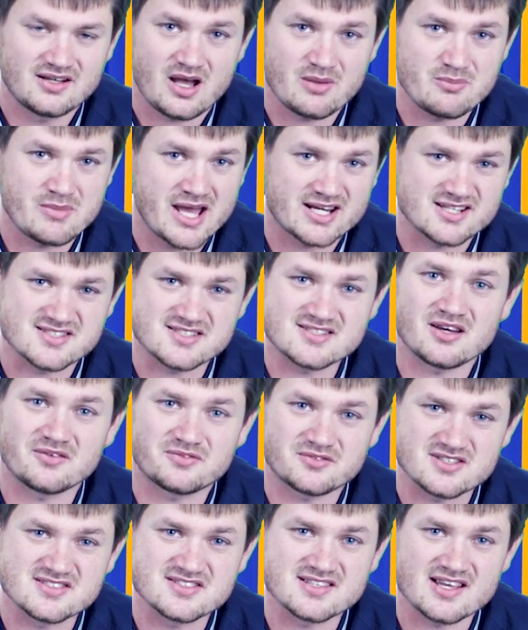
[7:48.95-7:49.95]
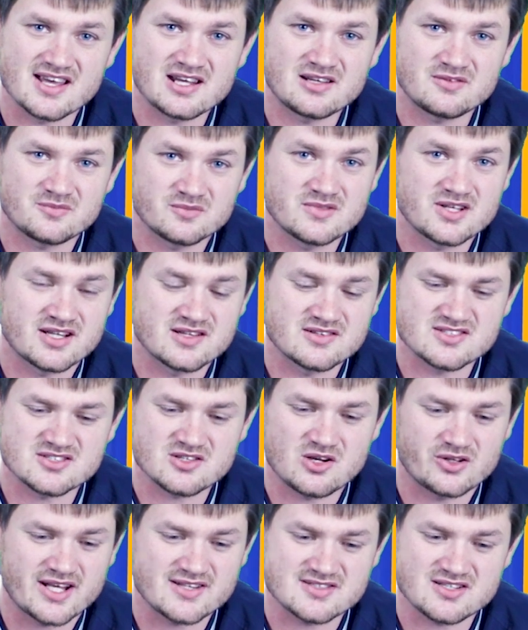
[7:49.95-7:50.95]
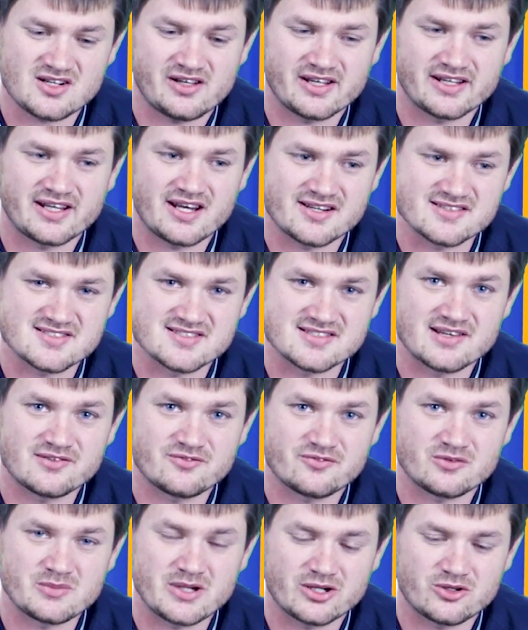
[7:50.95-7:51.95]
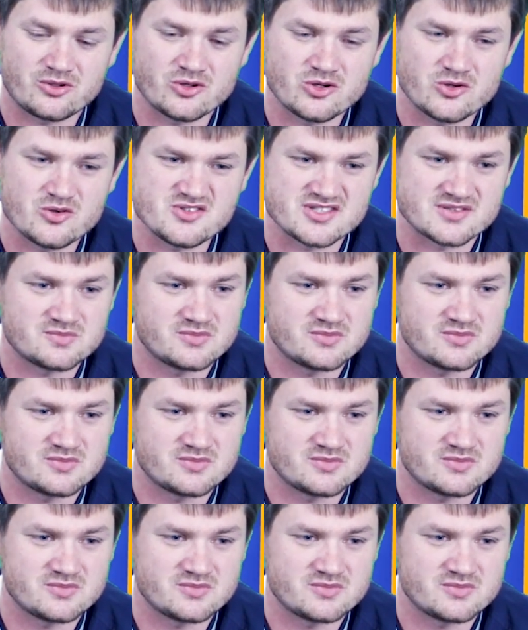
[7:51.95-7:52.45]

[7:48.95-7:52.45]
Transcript: I'm out of stuff to say, and so that's all I got to say for my cruise.